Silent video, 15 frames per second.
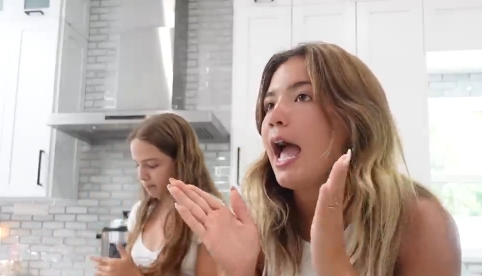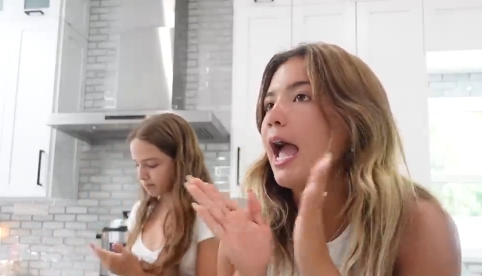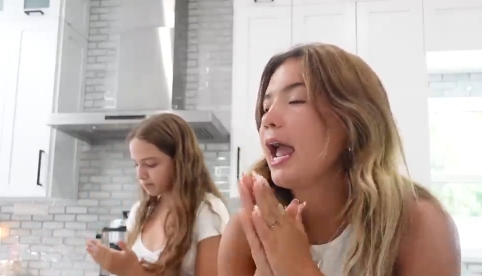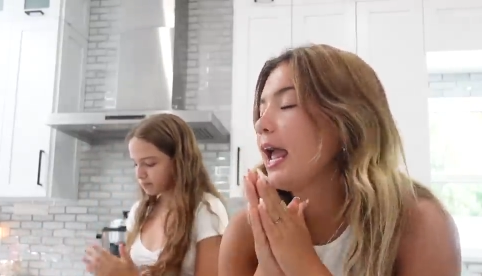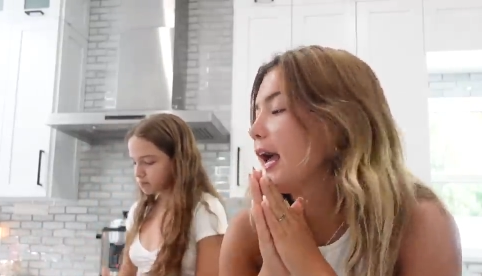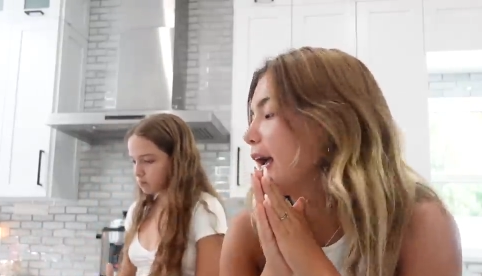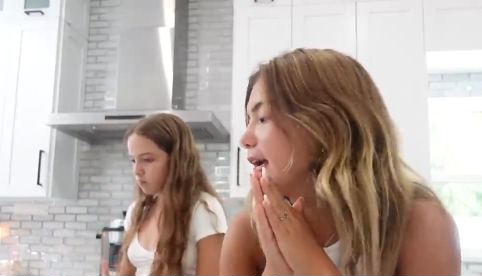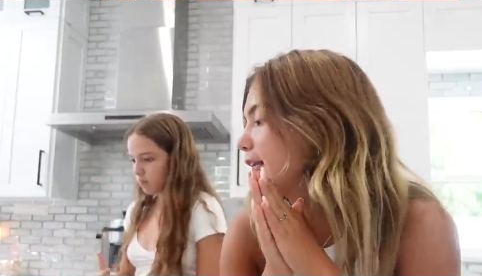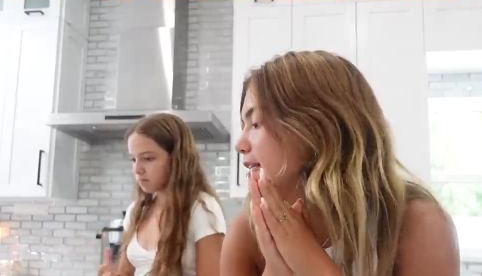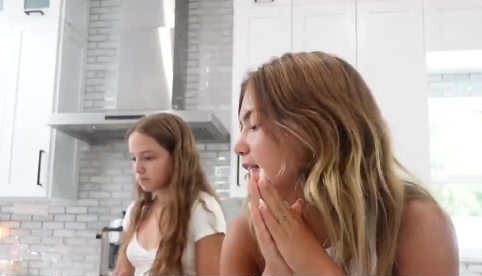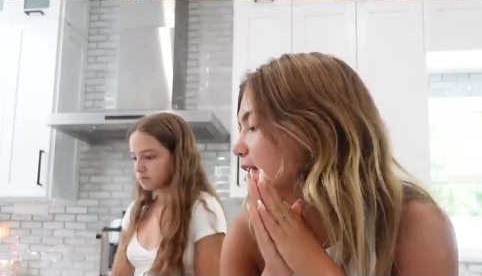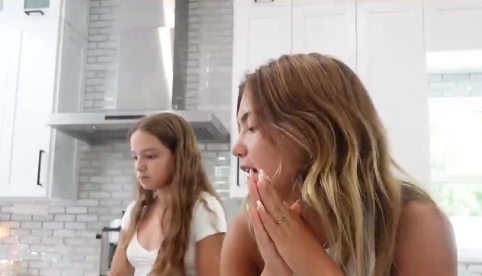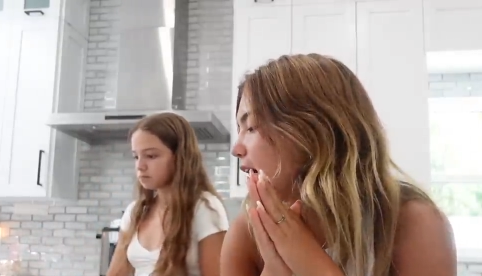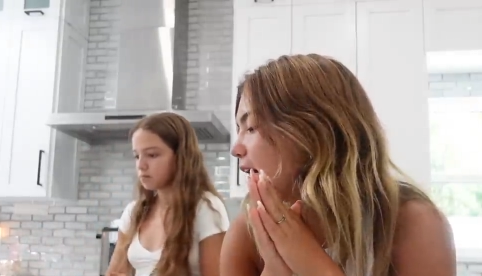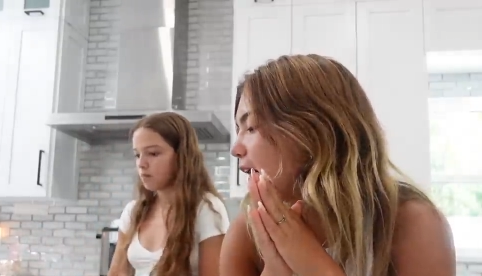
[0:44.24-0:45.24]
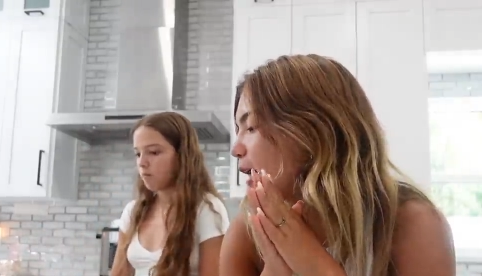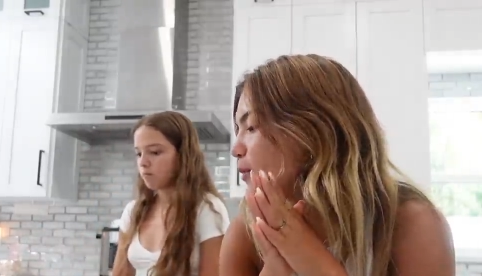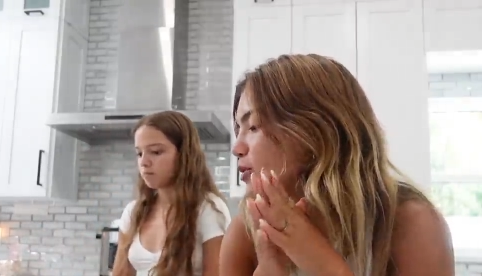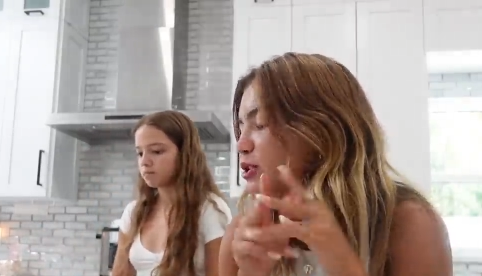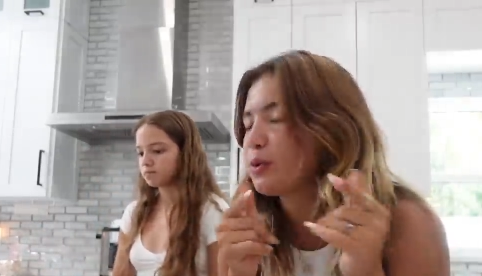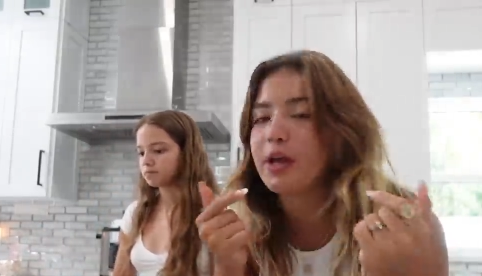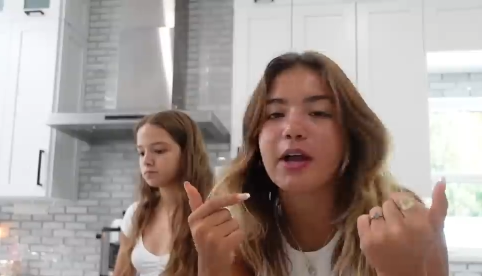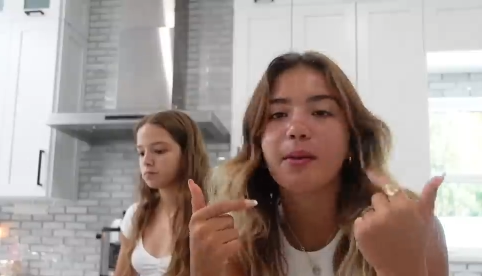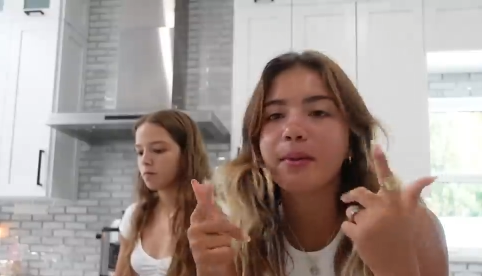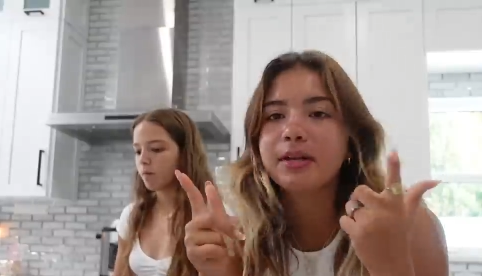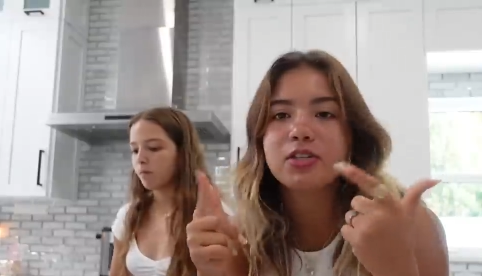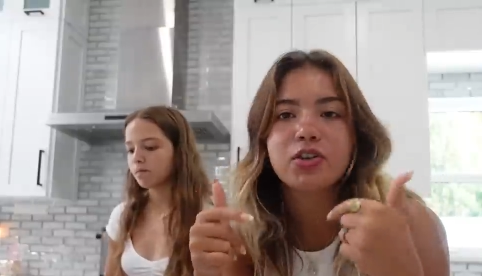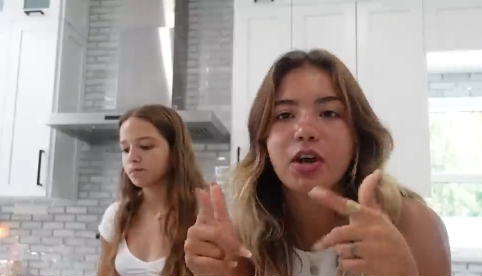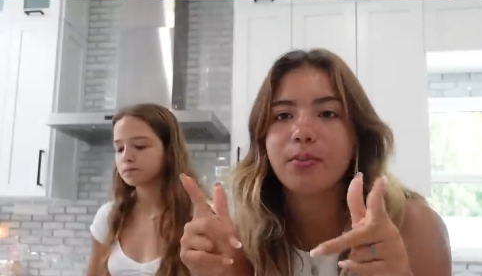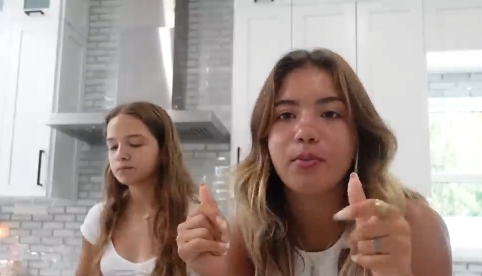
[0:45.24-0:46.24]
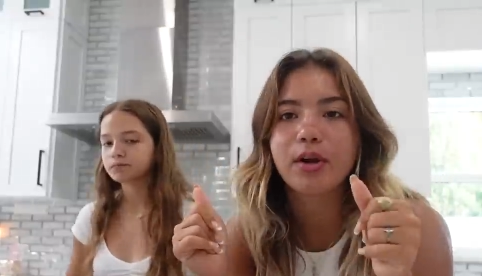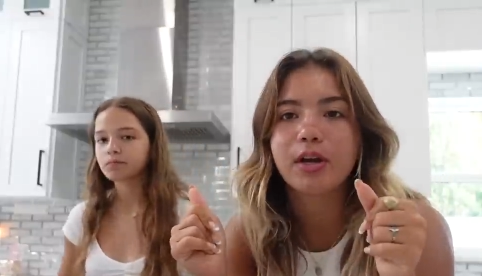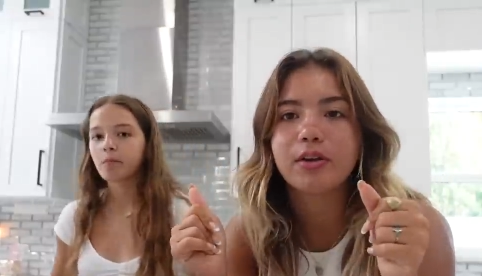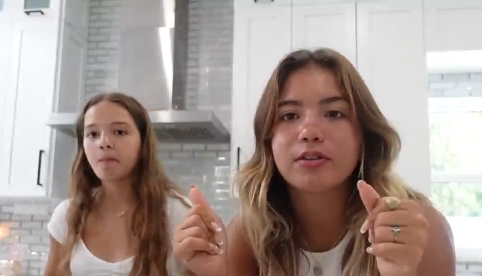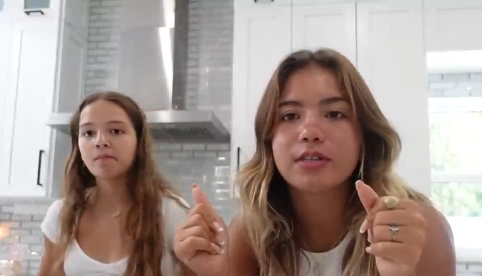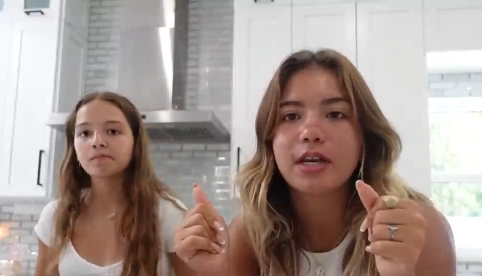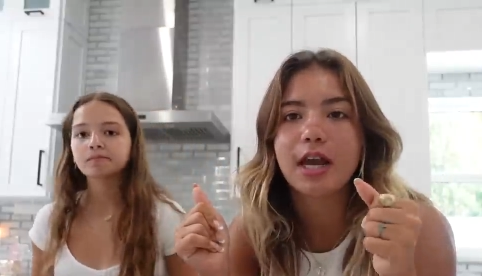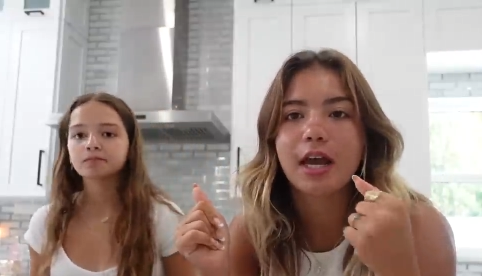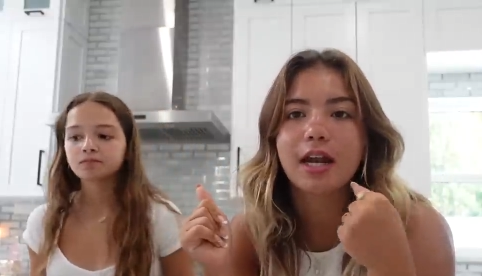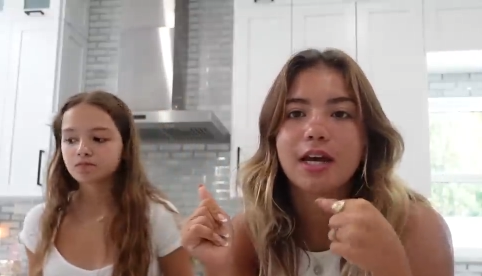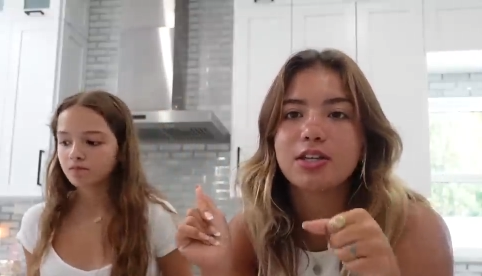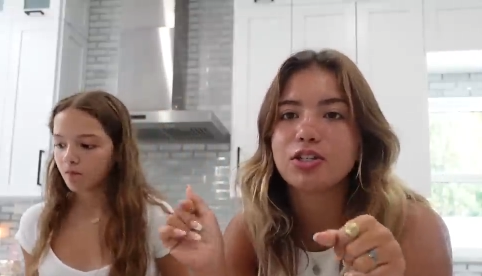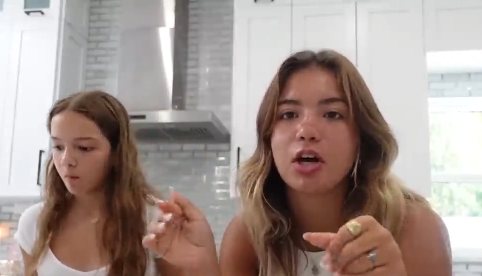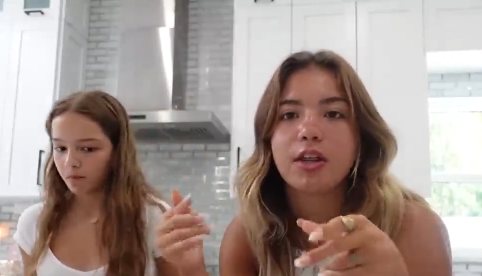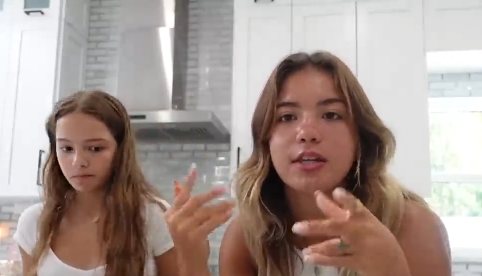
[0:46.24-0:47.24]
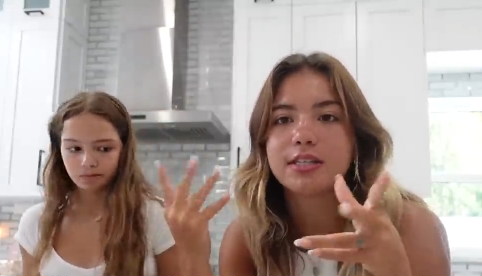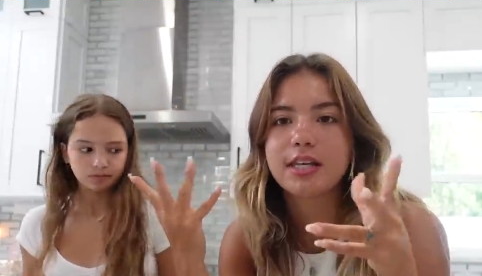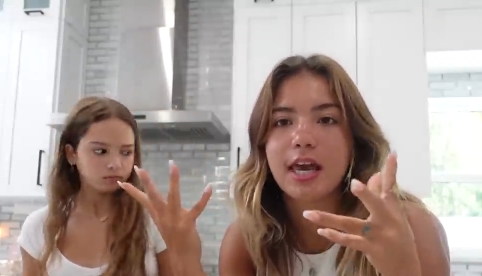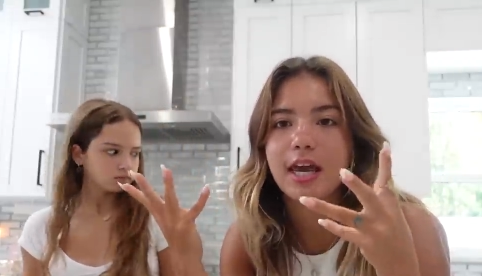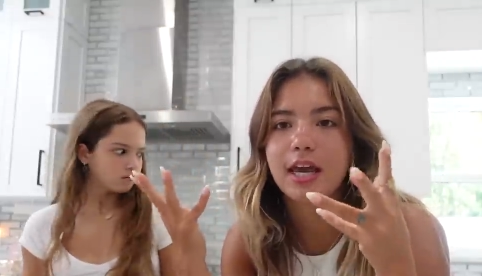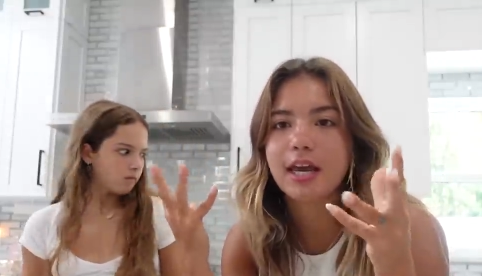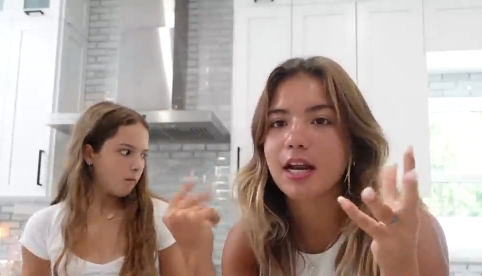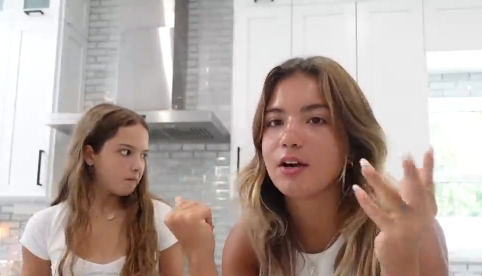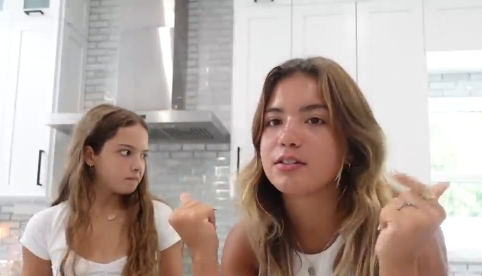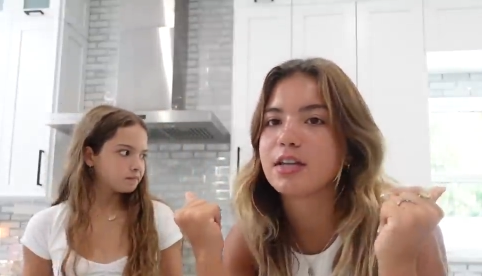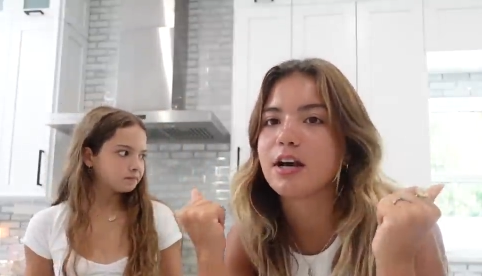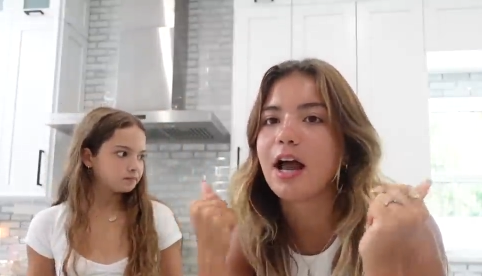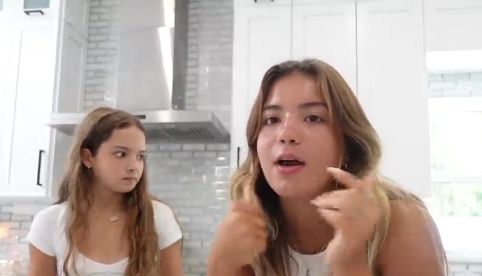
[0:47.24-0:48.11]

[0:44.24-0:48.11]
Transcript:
Speaker 1: And I was scrolling on my Instagram Reels and I saw this cake and I was like,